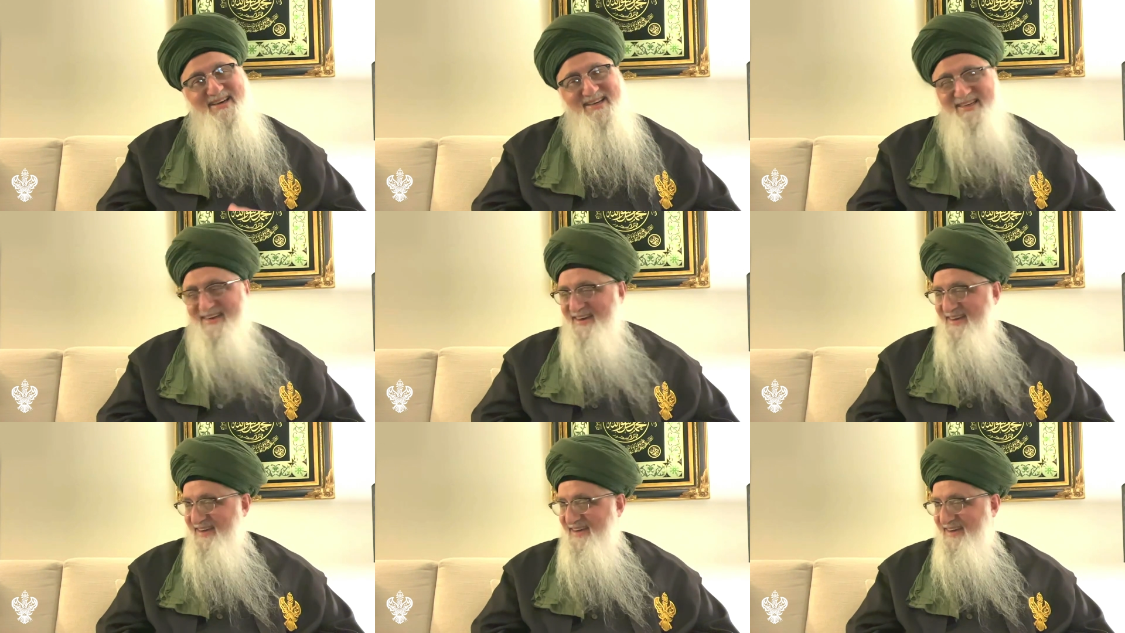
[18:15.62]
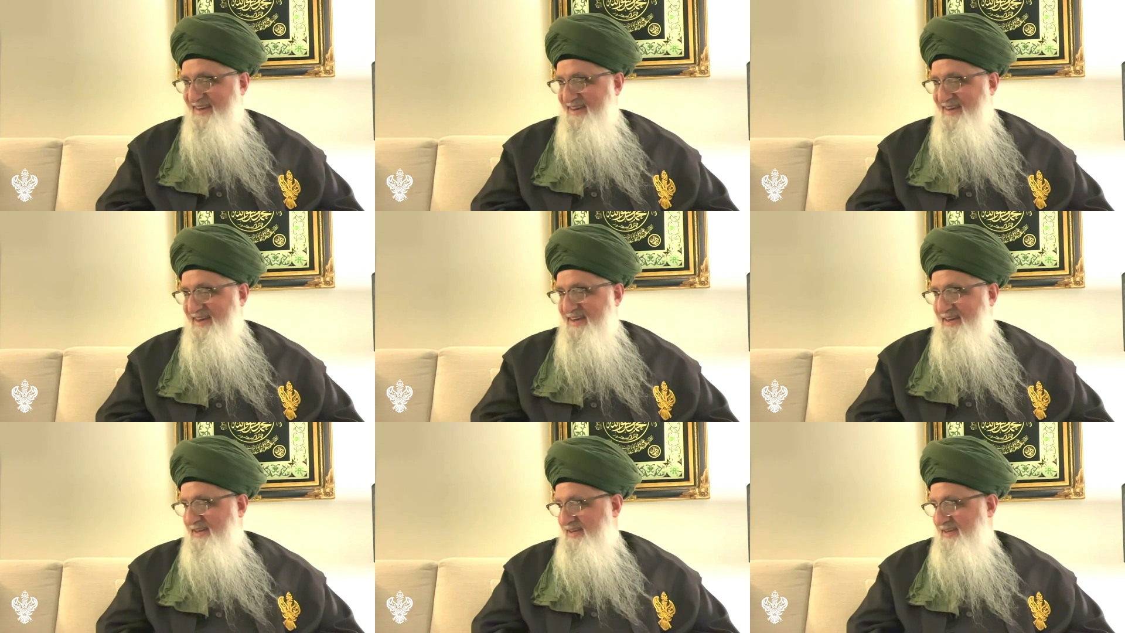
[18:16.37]

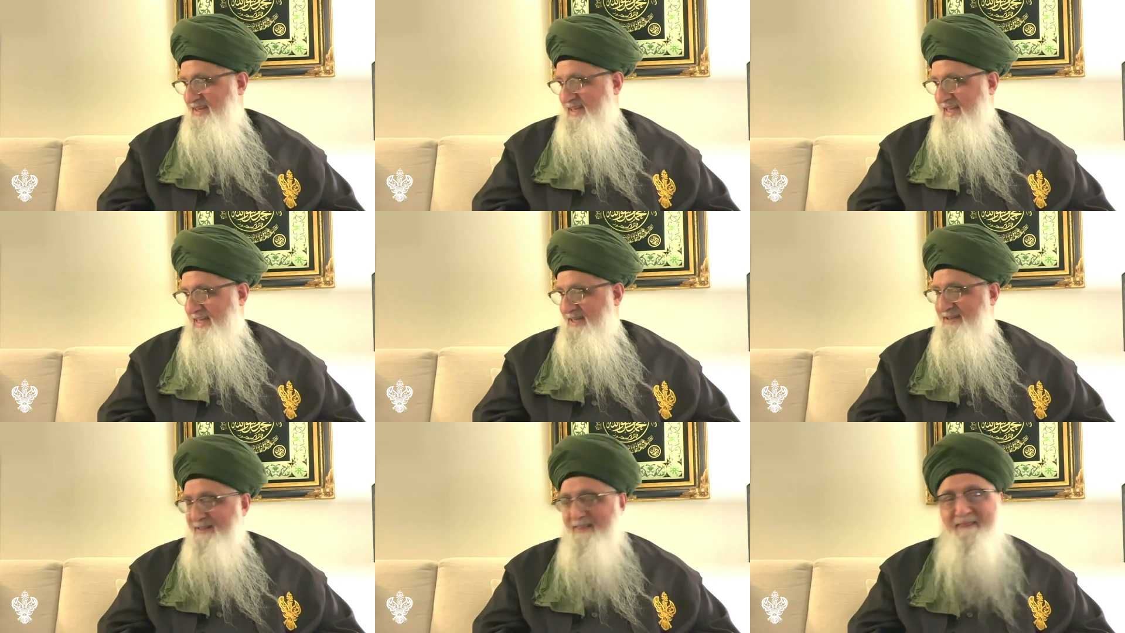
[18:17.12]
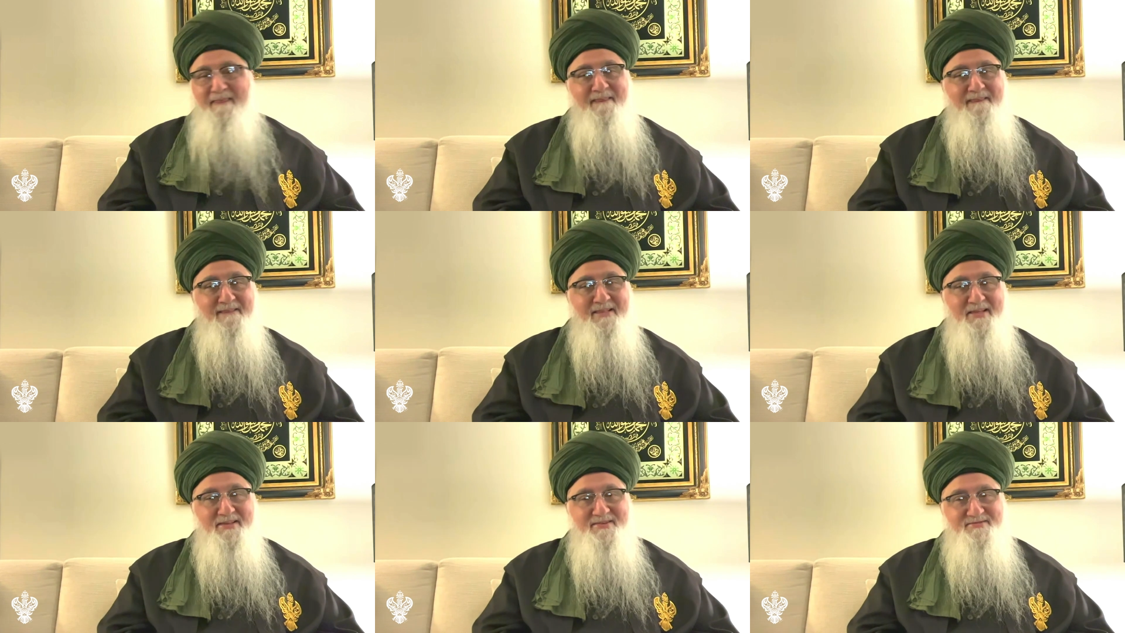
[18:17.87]

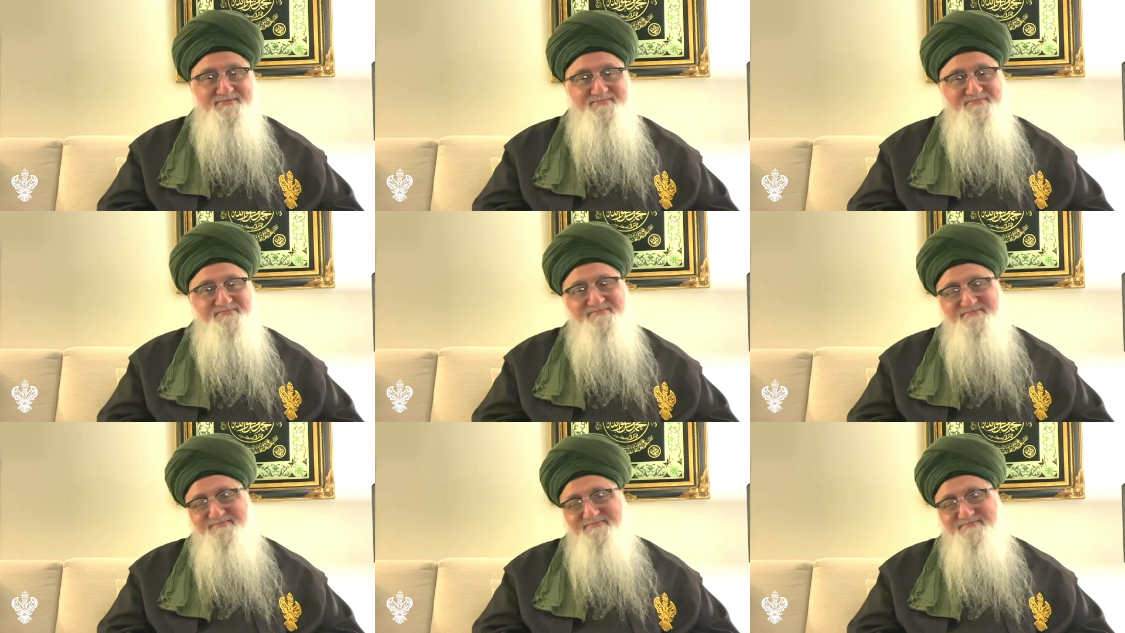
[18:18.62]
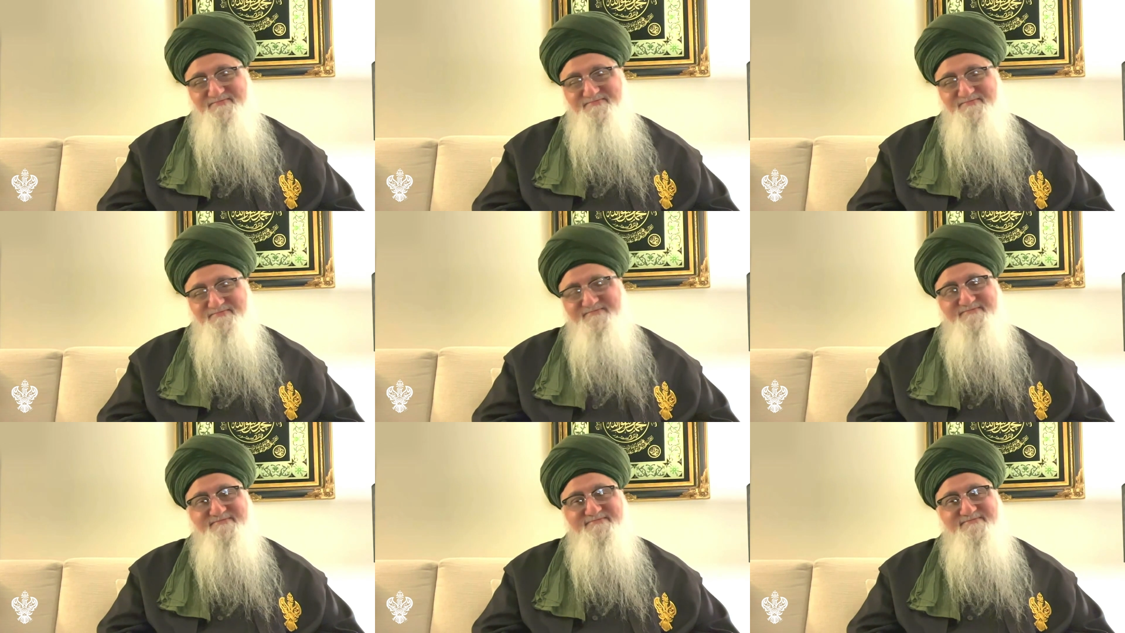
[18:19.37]

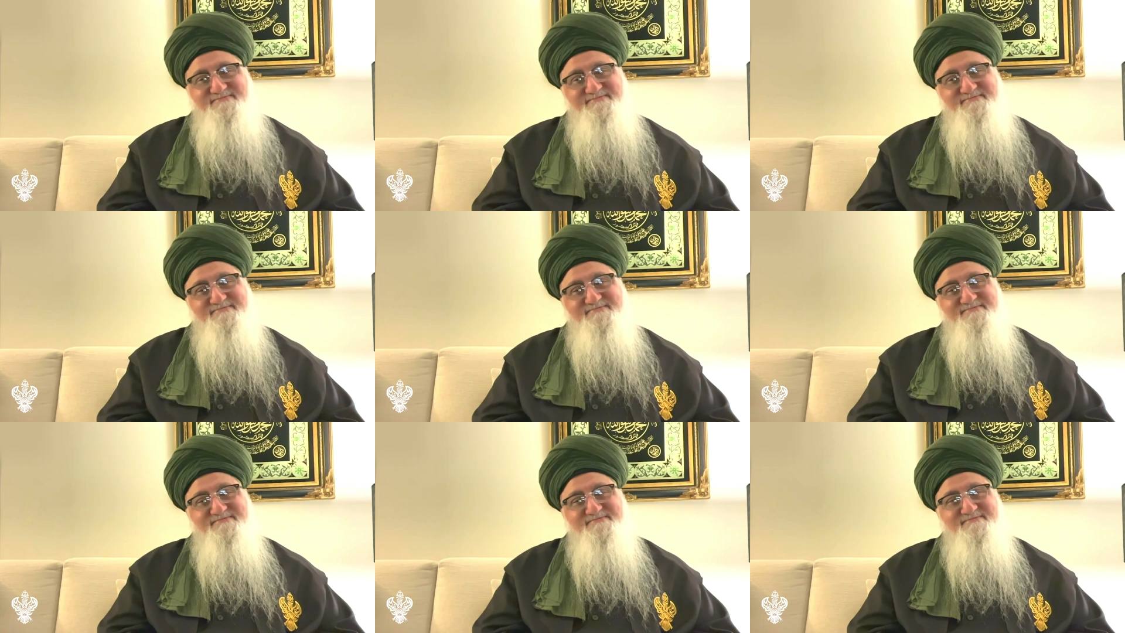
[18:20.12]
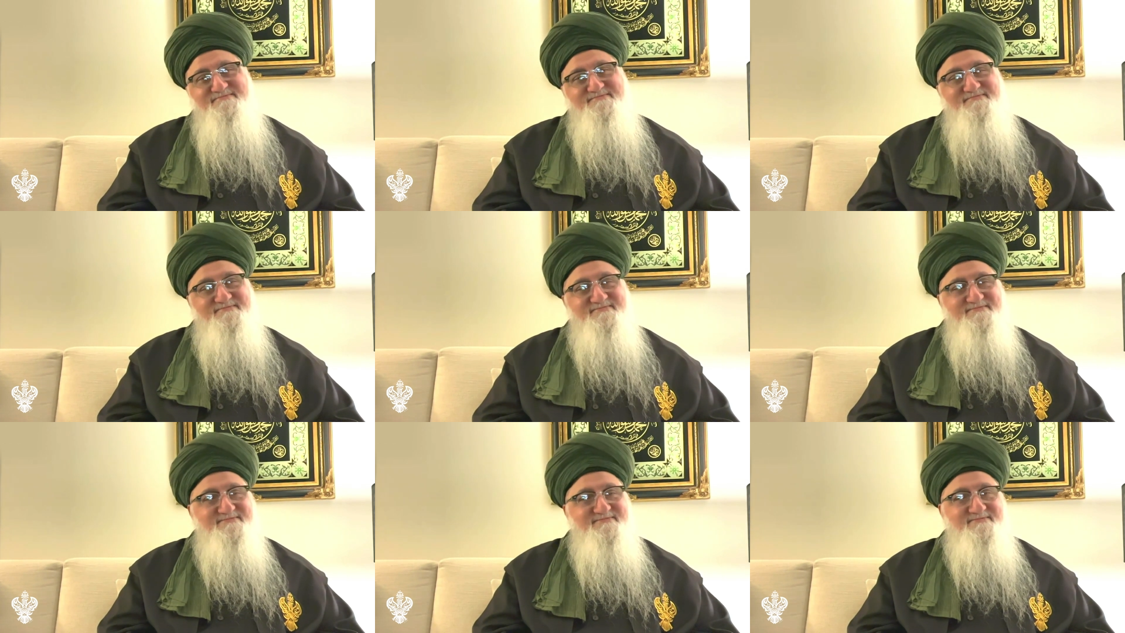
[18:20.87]

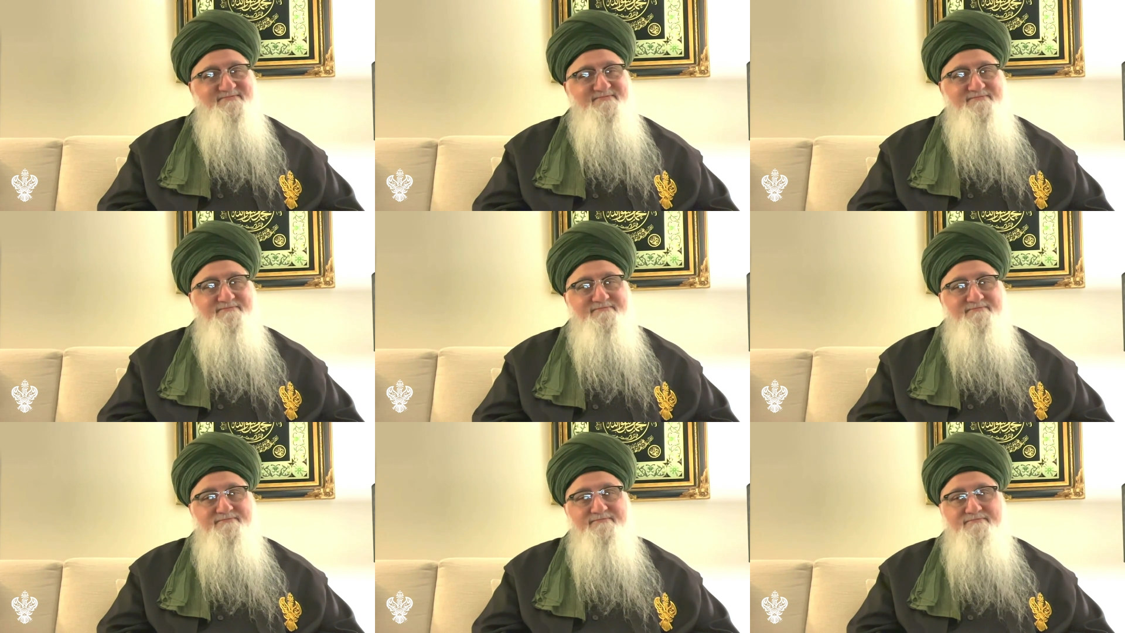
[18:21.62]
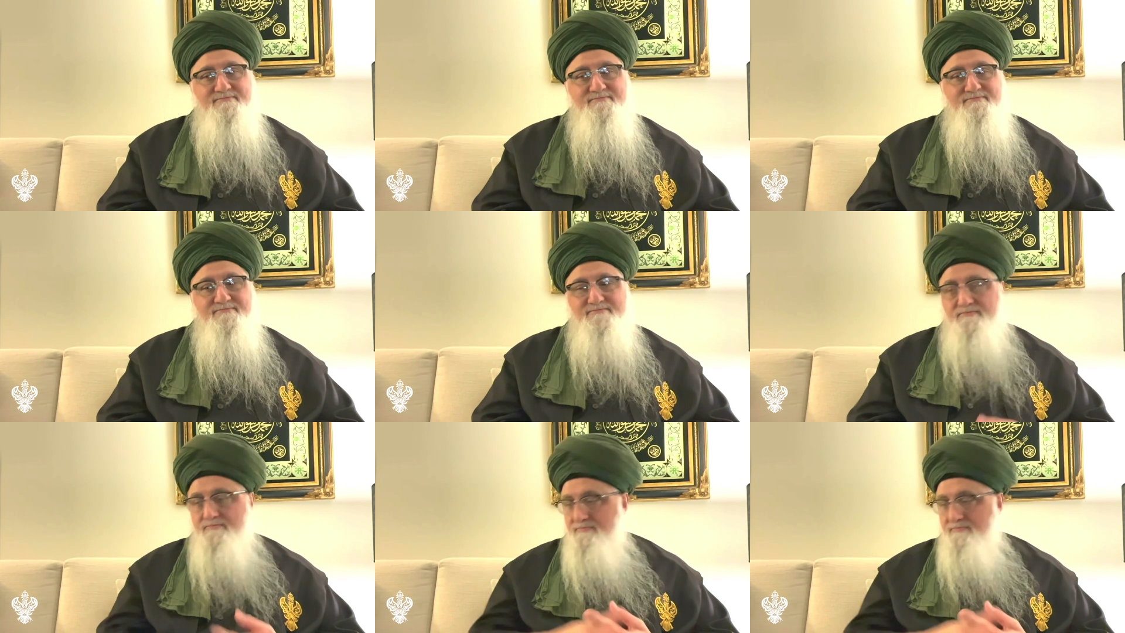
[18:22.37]

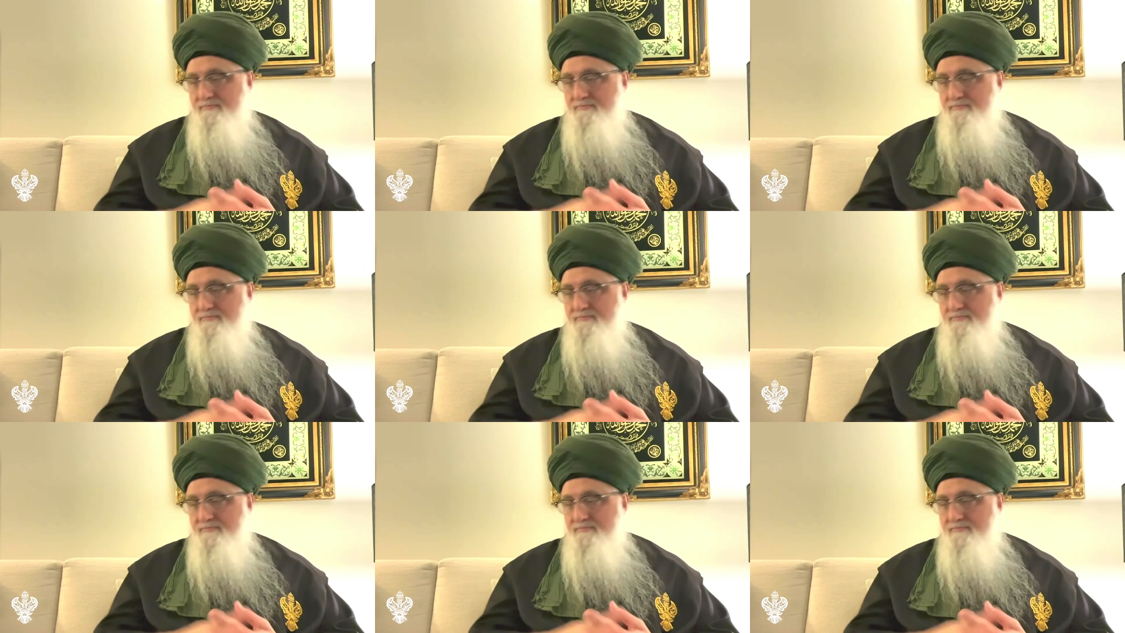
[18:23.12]
No one is speaking in this clip.